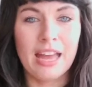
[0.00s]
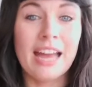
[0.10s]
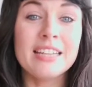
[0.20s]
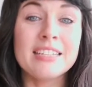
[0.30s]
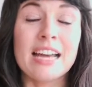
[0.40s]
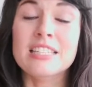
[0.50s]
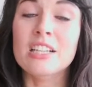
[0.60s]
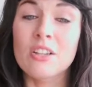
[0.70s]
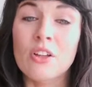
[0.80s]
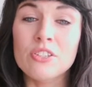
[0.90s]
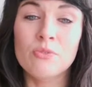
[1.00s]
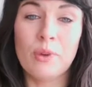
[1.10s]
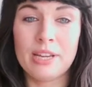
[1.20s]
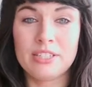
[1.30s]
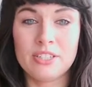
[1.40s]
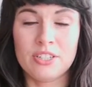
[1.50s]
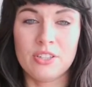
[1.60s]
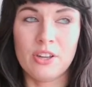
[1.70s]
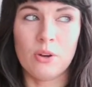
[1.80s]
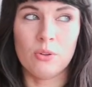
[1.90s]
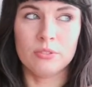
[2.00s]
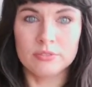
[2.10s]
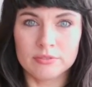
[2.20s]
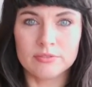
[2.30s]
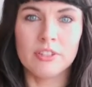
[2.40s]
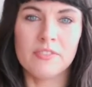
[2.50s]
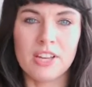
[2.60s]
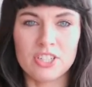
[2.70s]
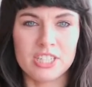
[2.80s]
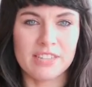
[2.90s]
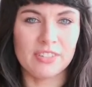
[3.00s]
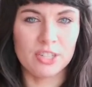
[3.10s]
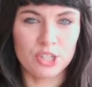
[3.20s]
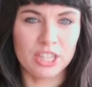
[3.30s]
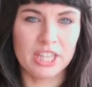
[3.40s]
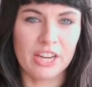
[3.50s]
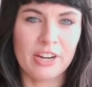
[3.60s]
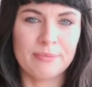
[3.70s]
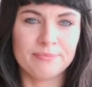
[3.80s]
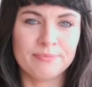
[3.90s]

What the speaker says: and adds a lot of weight to the whole convergent evolution theory.